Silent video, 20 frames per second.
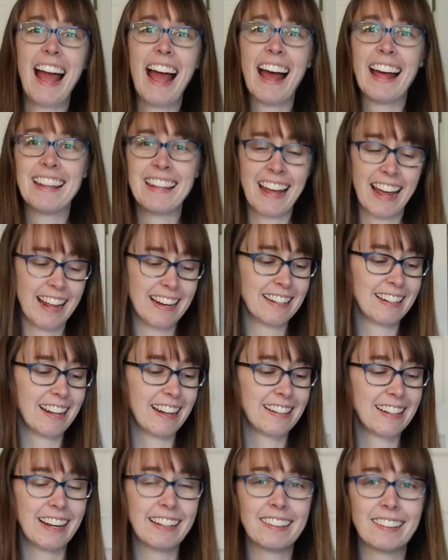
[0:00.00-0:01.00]
And then
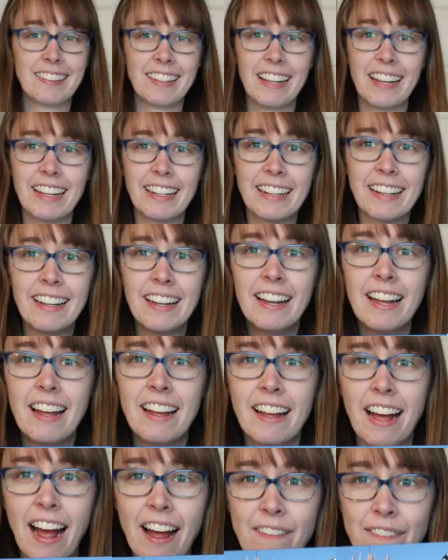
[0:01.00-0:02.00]
the next thing,
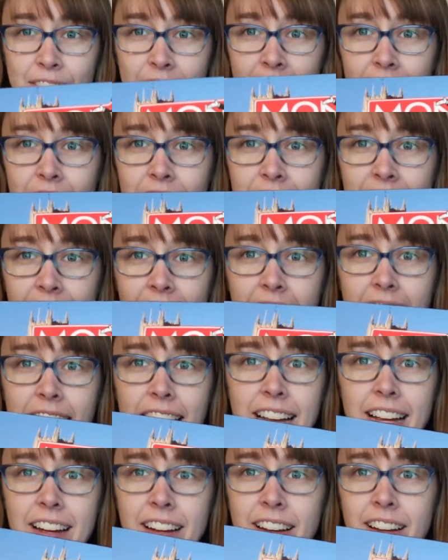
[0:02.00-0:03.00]
I found
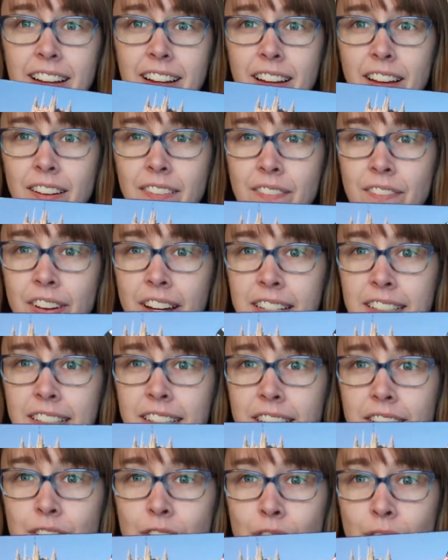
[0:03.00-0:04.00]
a
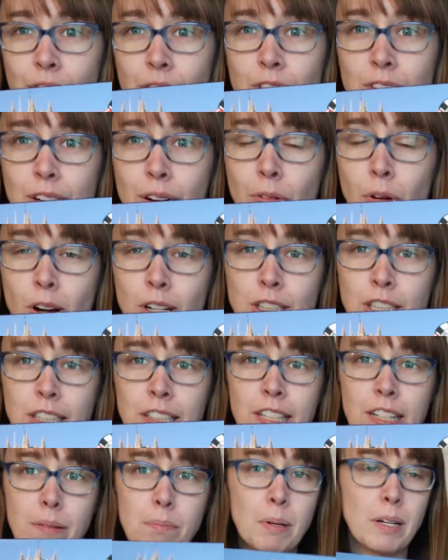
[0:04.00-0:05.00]
vintage University of
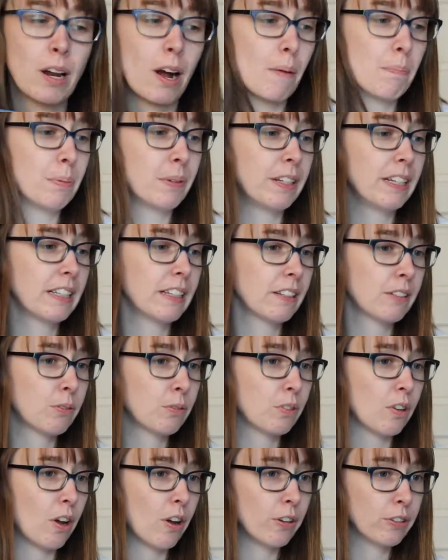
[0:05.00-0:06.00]
Washington Monopoly. This
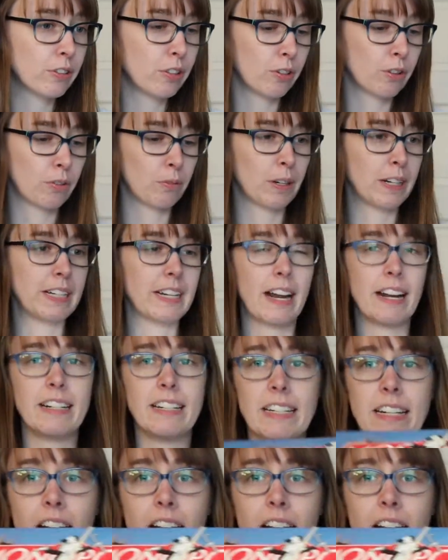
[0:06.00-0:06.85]
was also three ninety